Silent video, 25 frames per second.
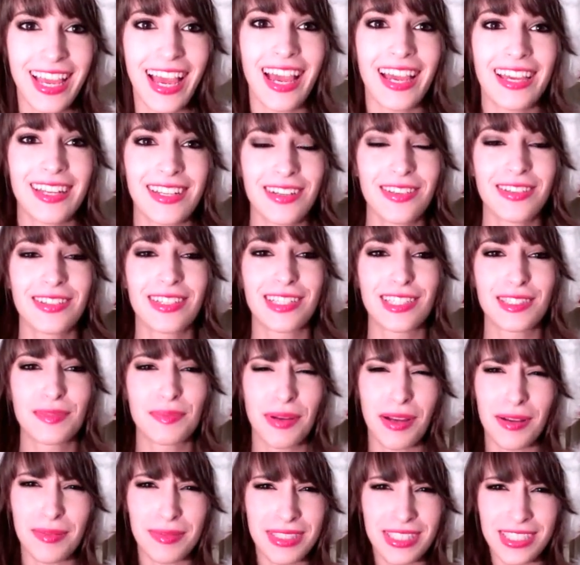I know that's
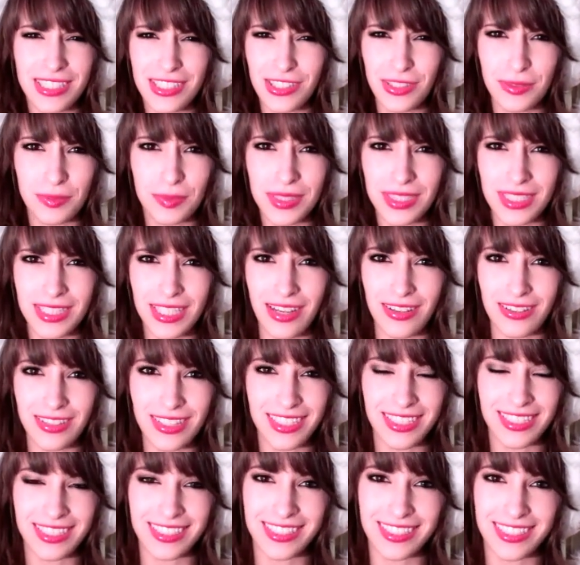probably stupid
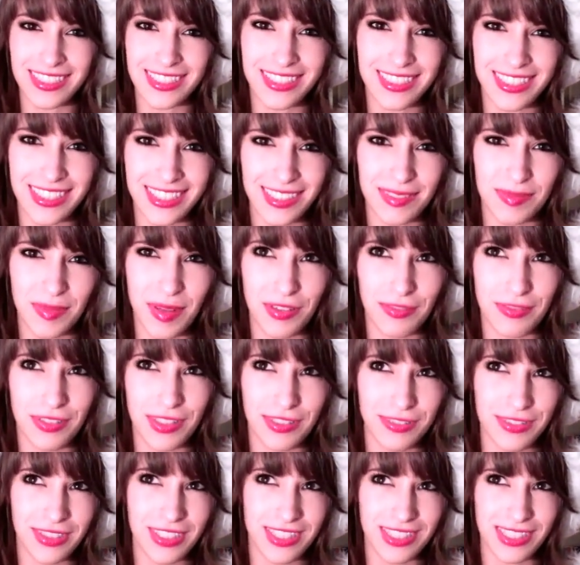sounding considering it's my
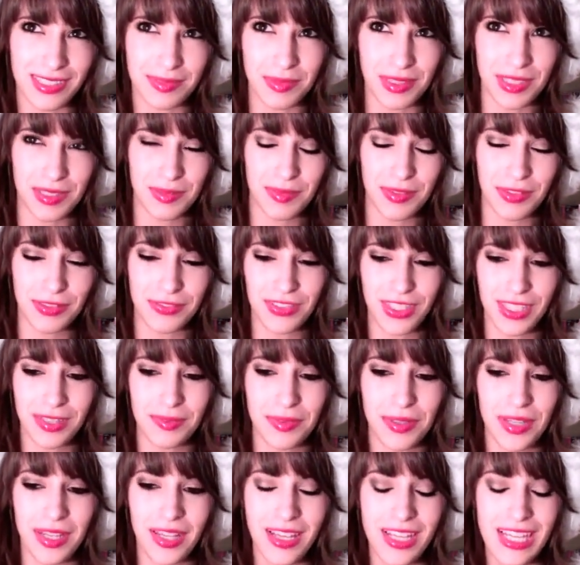favorite Christmas movie,
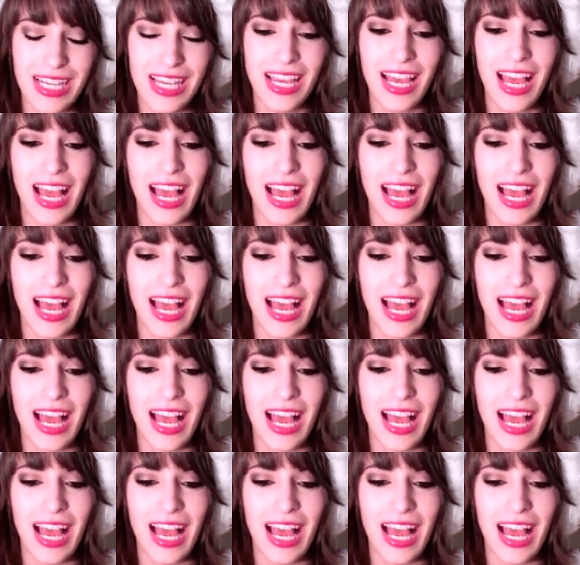but